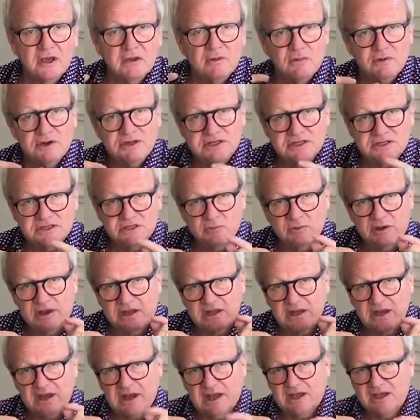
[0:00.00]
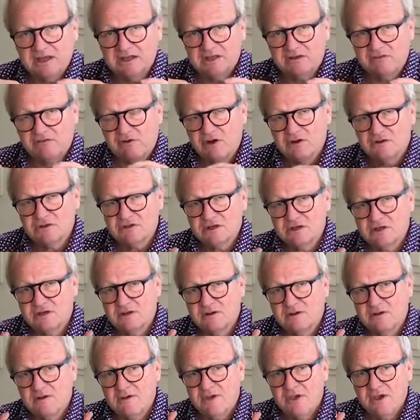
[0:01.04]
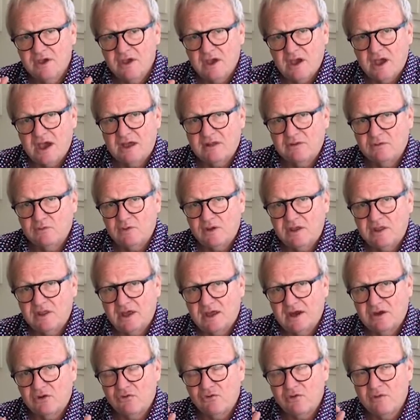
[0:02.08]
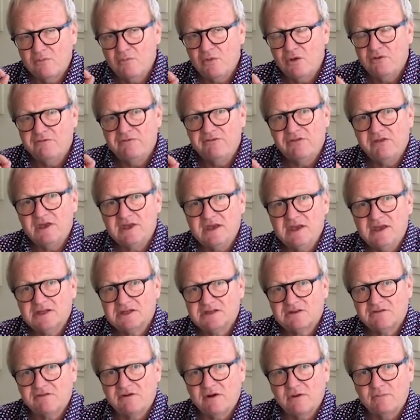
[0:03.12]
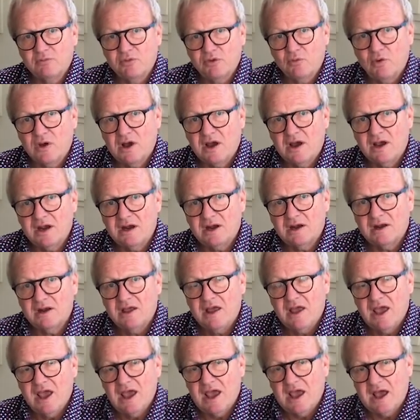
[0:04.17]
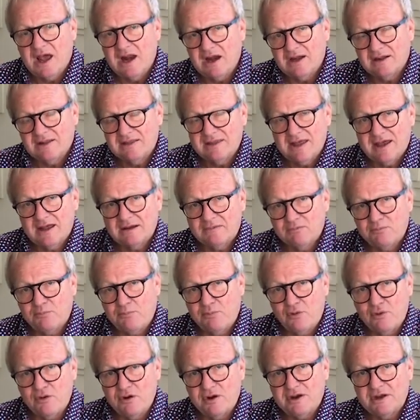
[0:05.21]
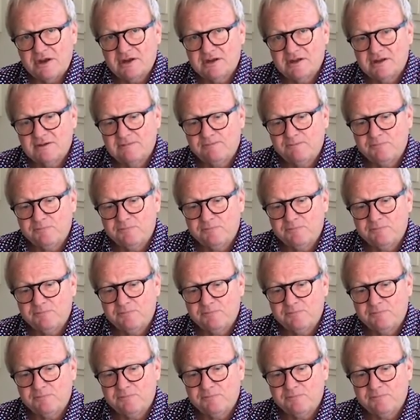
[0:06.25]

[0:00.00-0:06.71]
which is where the neck is frozen, and we then remove the yeast from the wine, and at that point